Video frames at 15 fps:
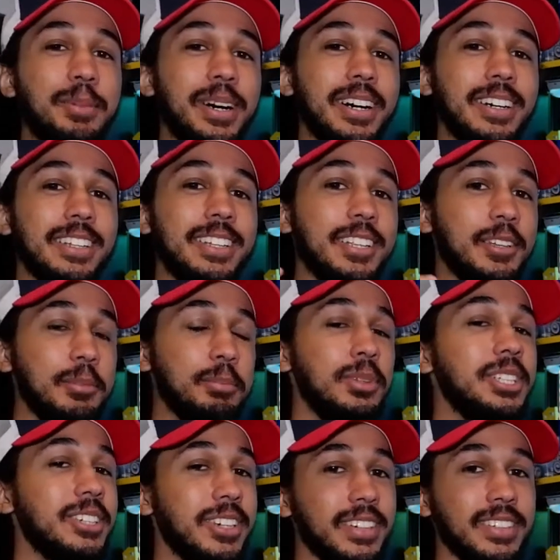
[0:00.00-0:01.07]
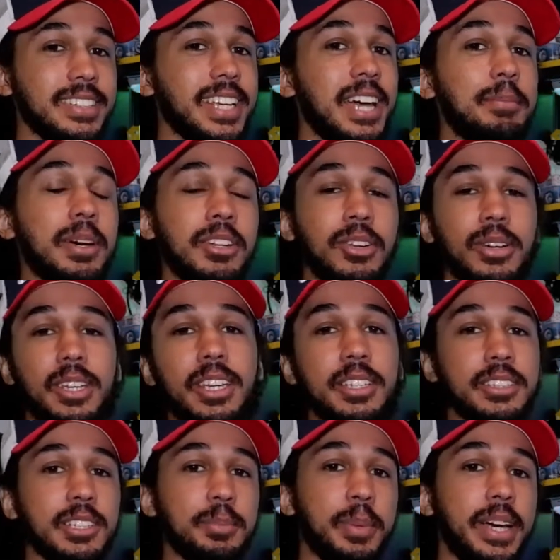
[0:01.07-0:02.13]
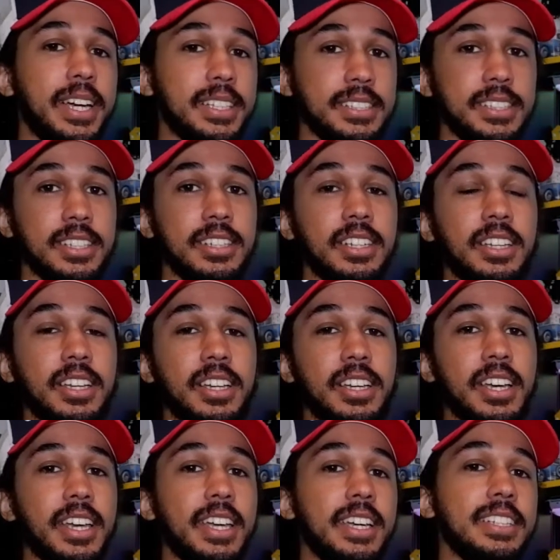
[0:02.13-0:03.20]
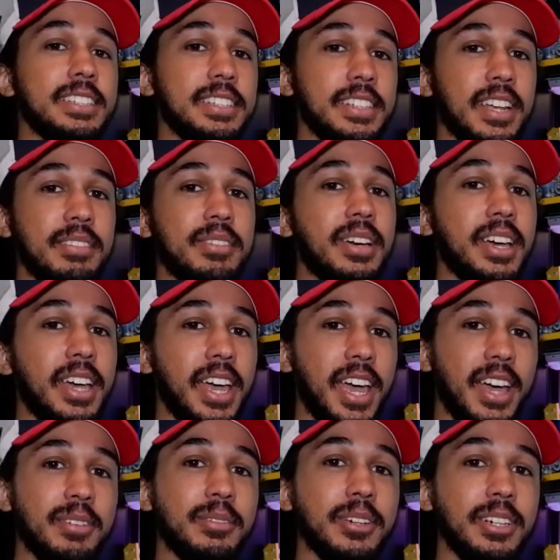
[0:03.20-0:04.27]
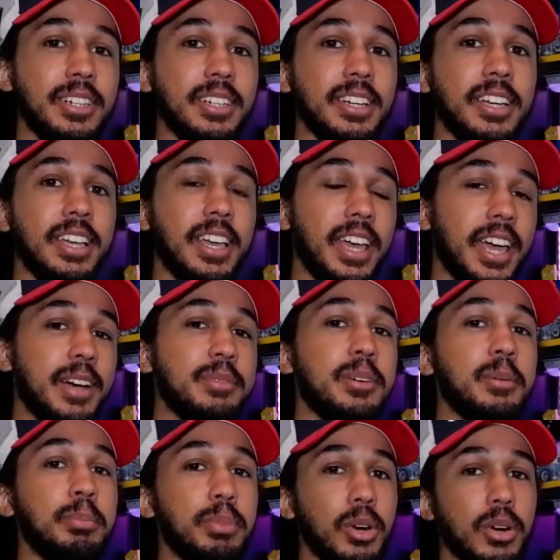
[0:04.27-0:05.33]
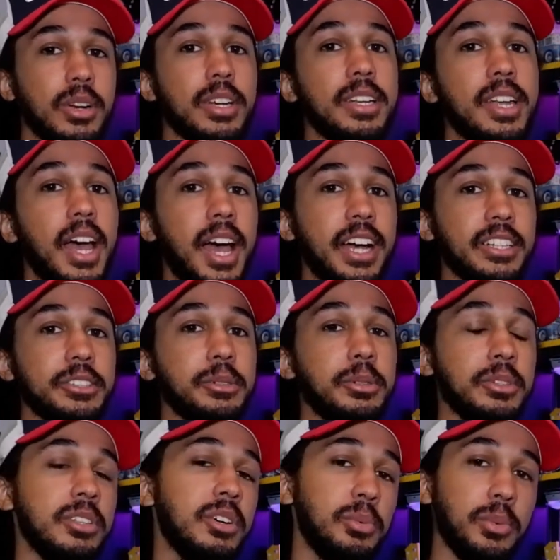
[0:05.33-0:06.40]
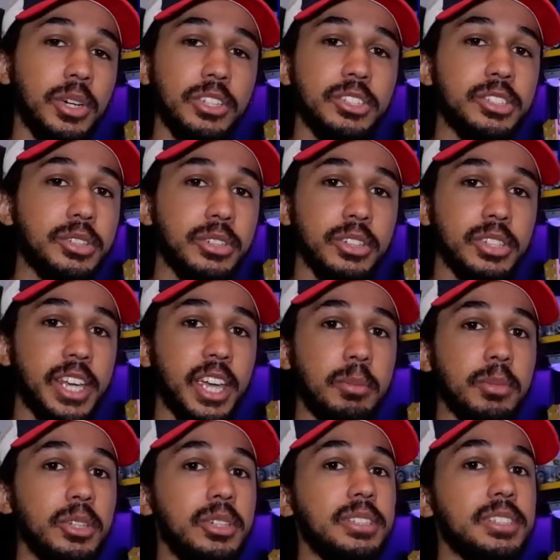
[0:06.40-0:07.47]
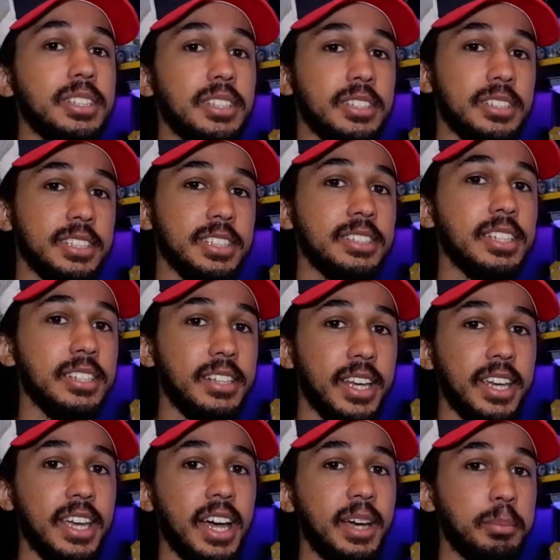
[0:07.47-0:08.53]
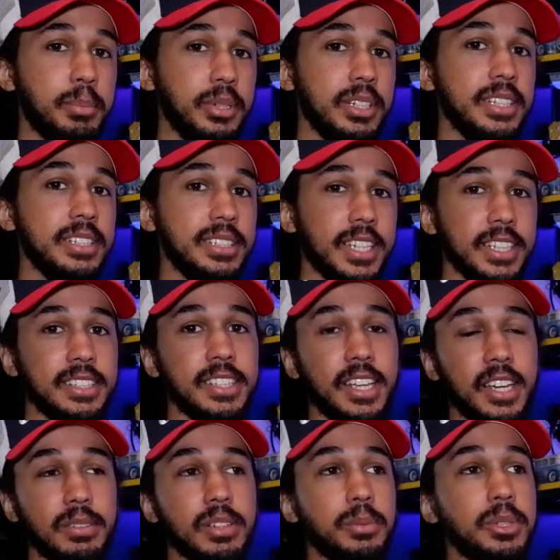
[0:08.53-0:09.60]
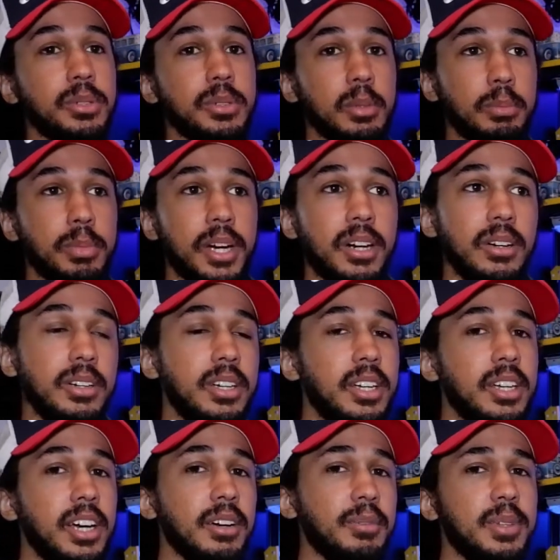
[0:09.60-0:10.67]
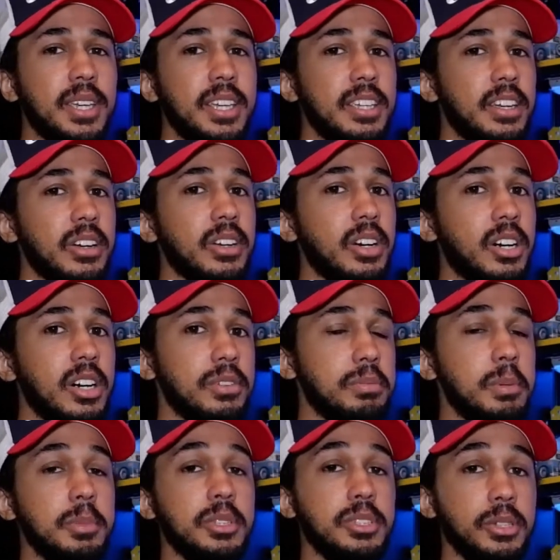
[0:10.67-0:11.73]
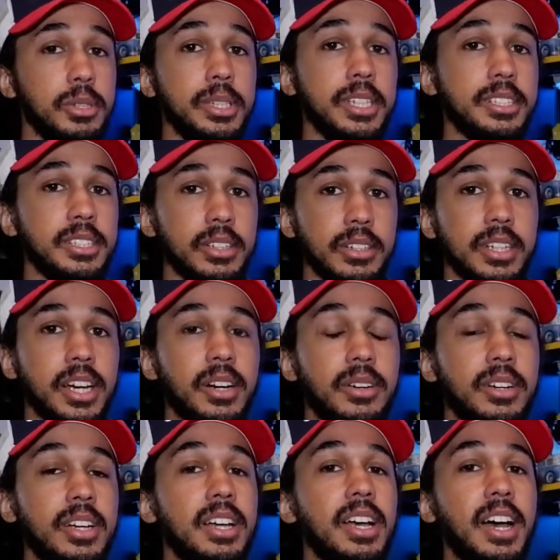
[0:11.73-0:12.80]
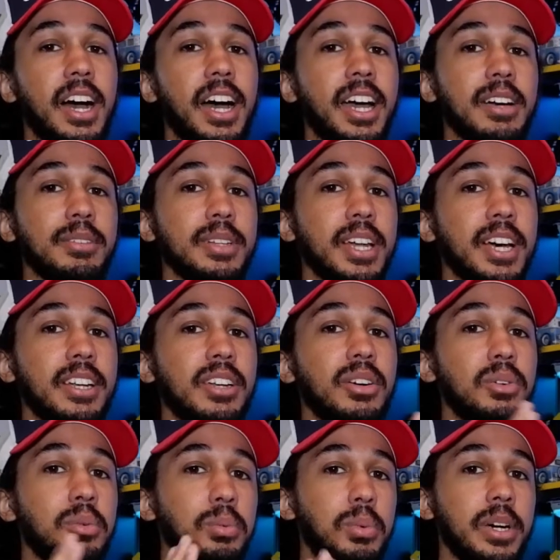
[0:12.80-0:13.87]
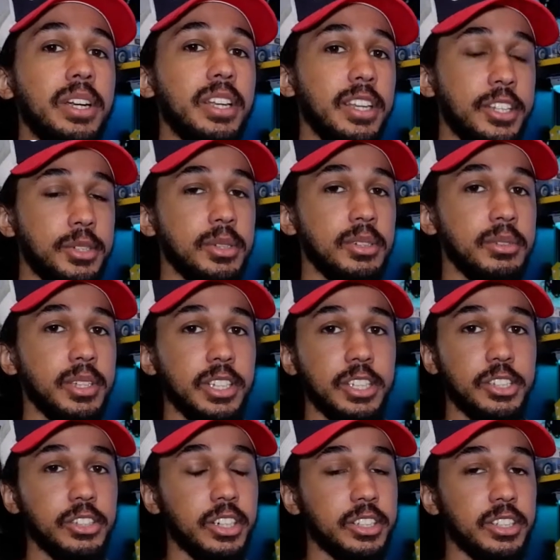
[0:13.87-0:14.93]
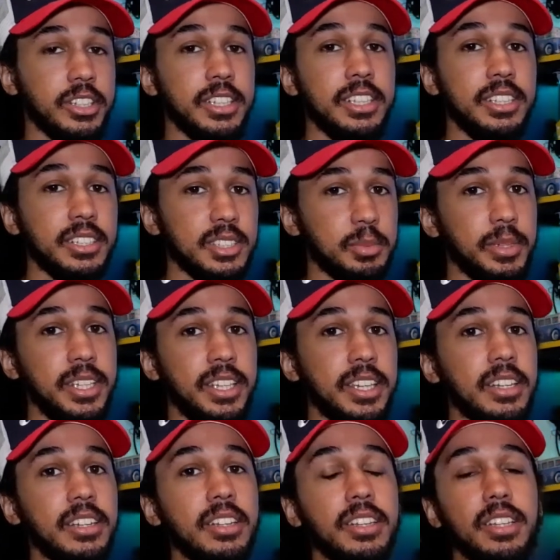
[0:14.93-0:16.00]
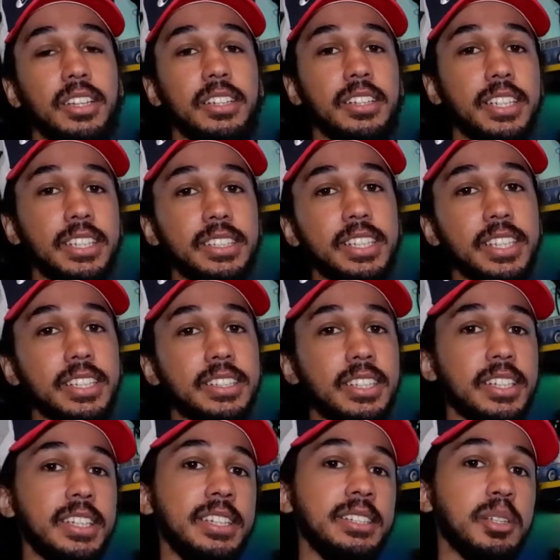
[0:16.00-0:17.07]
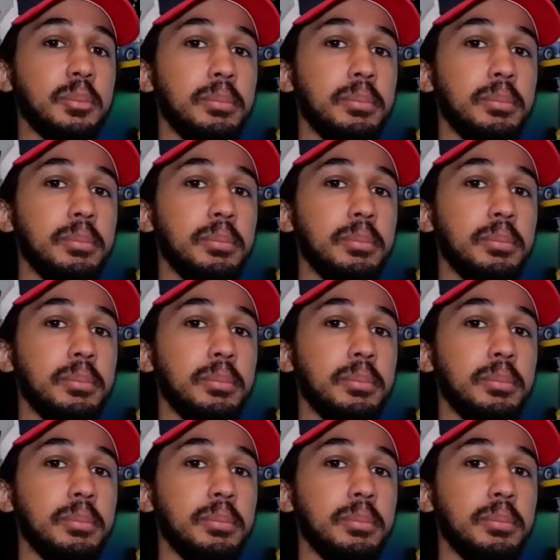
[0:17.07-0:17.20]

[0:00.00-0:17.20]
but majority of the time I knock it just by accident. It has never, ever broken at all. Not one screw has came loose since the day I put this desk together, which was about, I think, a year and a half, maybe 2 years ago now. I haven't had one issue with it. Structurally speaking, this desk is